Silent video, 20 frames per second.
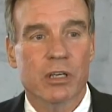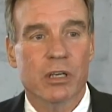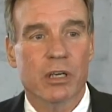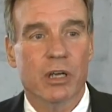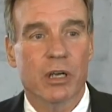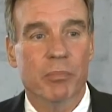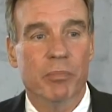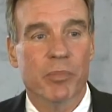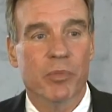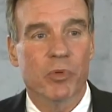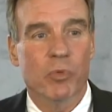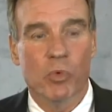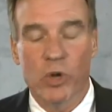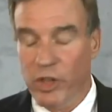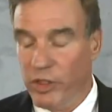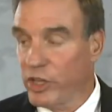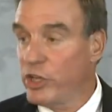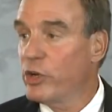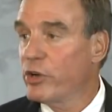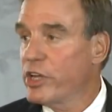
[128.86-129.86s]

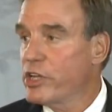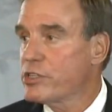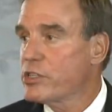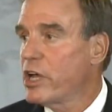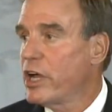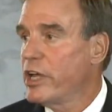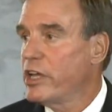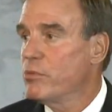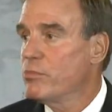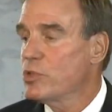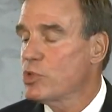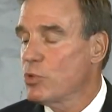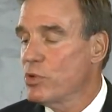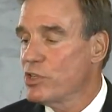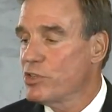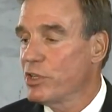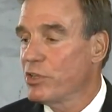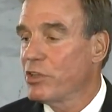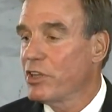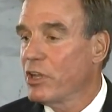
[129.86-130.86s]
One of the curious items
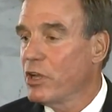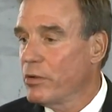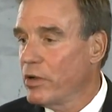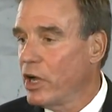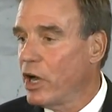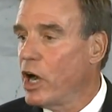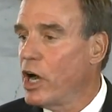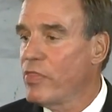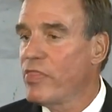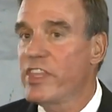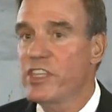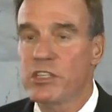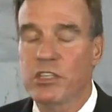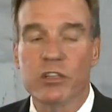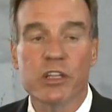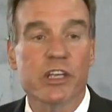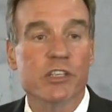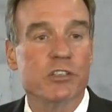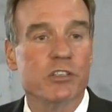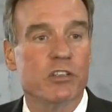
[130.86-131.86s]
was that on this
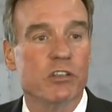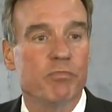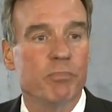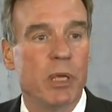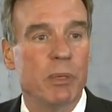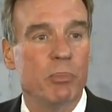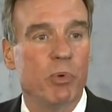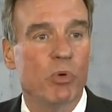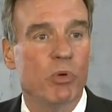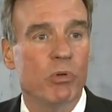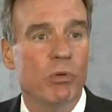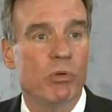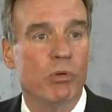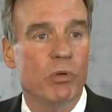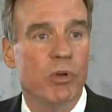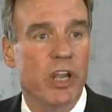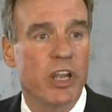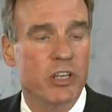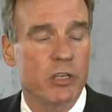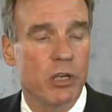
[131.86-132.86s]
list of people
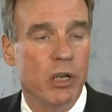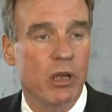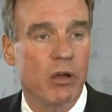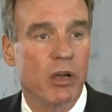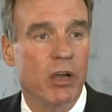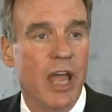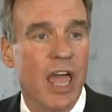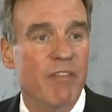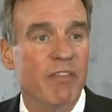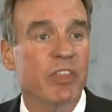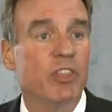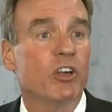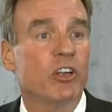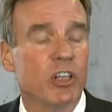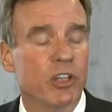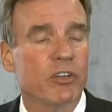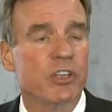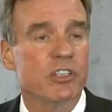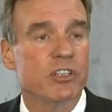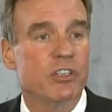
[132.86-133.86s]
who had their
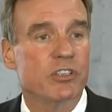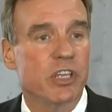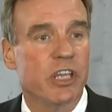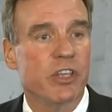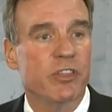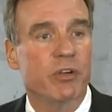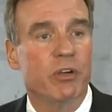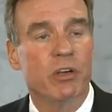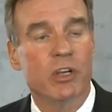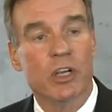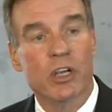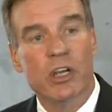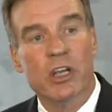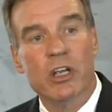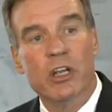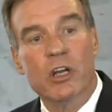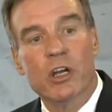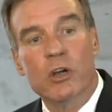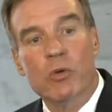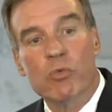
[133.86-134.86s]
clearances either
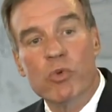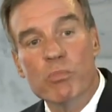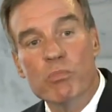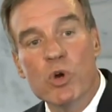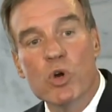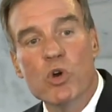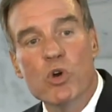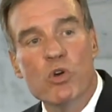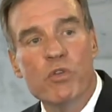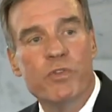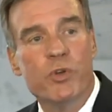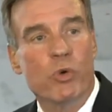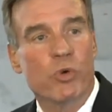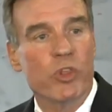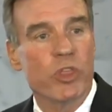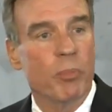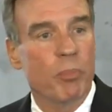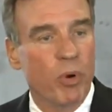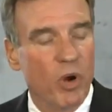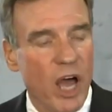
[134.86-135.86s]
removed or
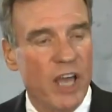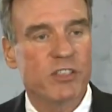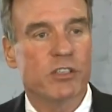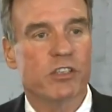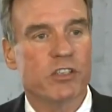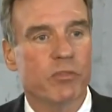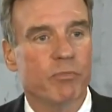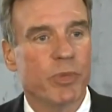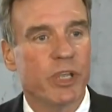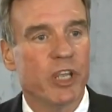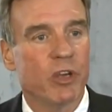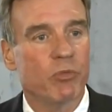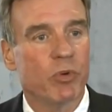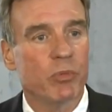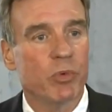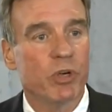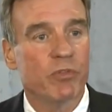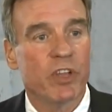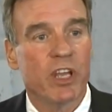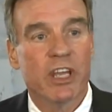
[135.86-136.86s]
in the process of being
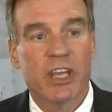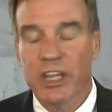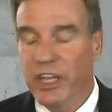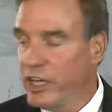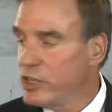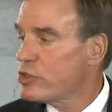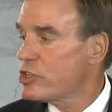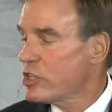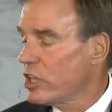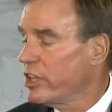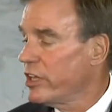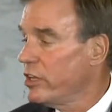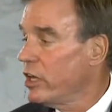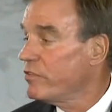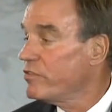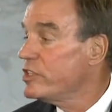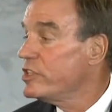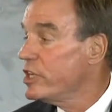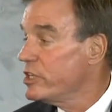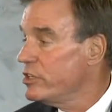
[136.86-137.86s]
removed, interestingly
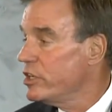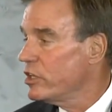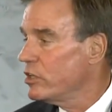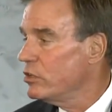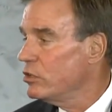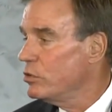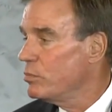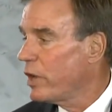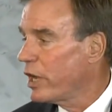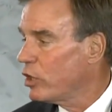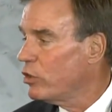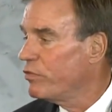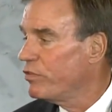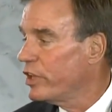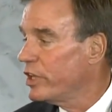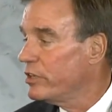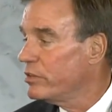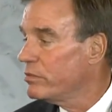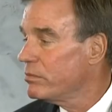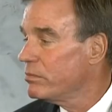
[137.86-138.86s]
enough, didn't include Michael
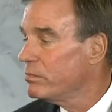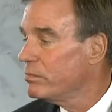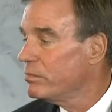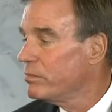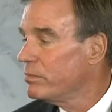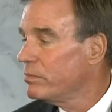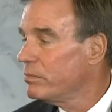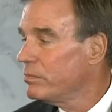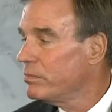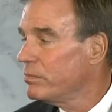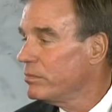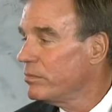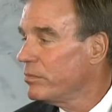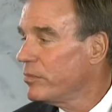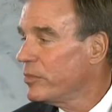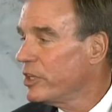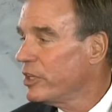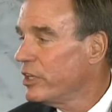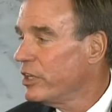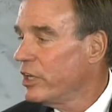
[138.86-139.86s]
Flynn,
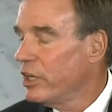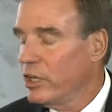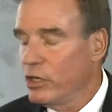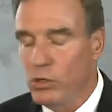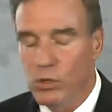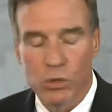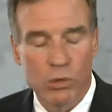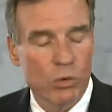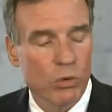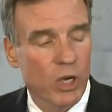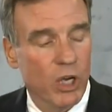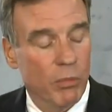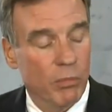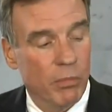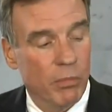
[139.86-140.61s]
who